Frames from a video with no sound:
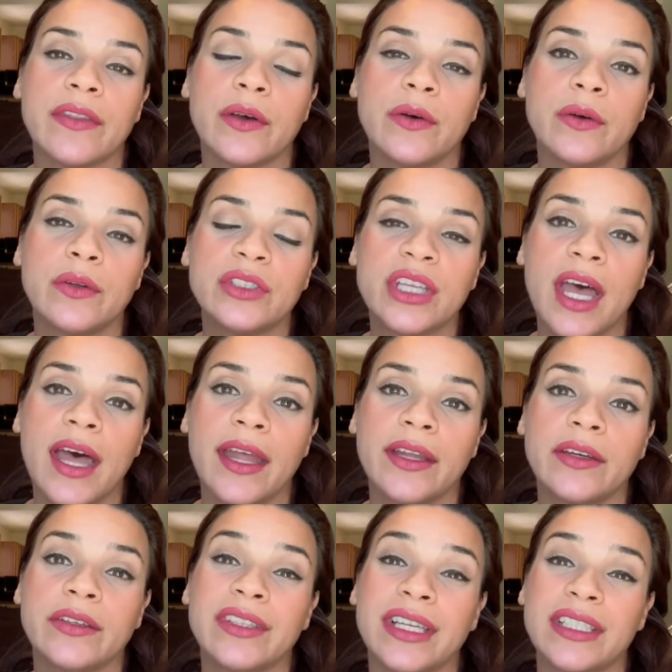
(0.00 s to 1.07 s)
the whole
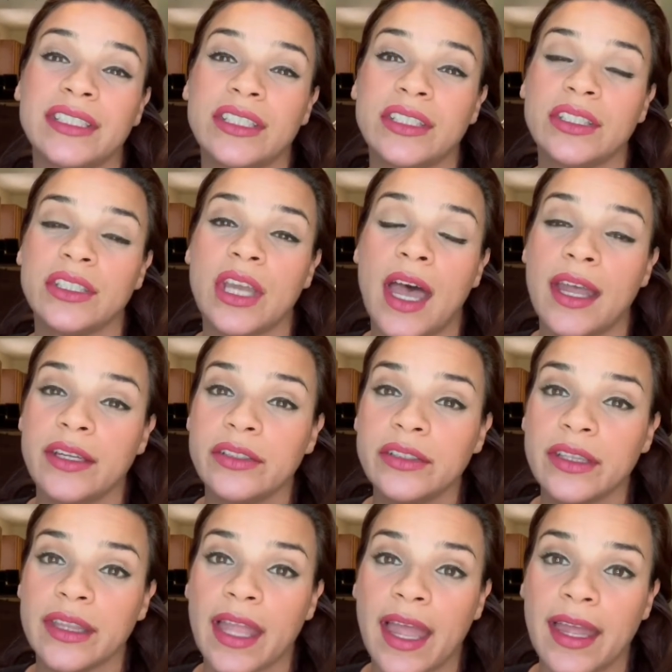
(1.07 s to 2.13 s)
child. It's
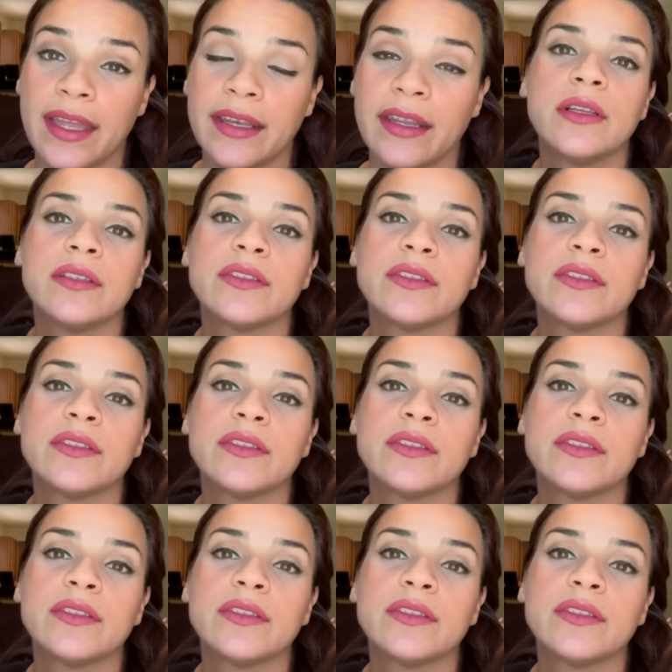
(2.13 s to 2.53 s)
child-led.